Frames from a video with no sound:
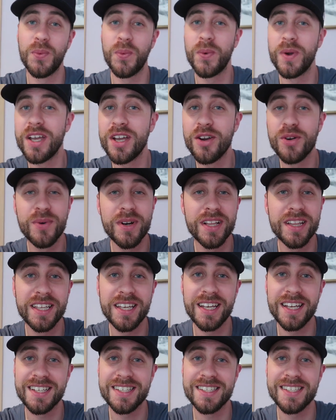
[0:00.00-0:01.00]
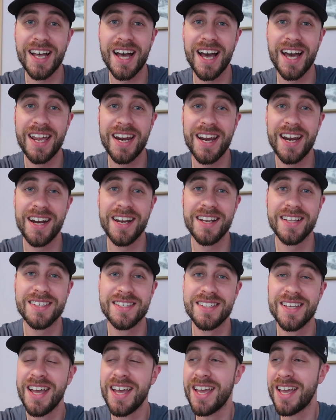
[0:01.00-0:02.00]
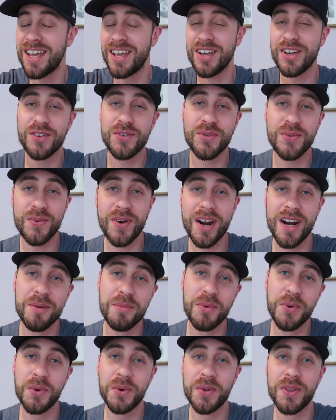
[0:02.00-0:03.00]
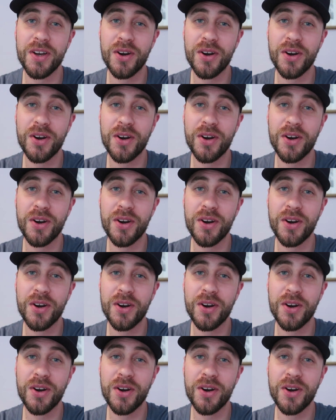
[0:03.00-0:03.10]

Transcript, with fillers: we're really excited, it's incredible.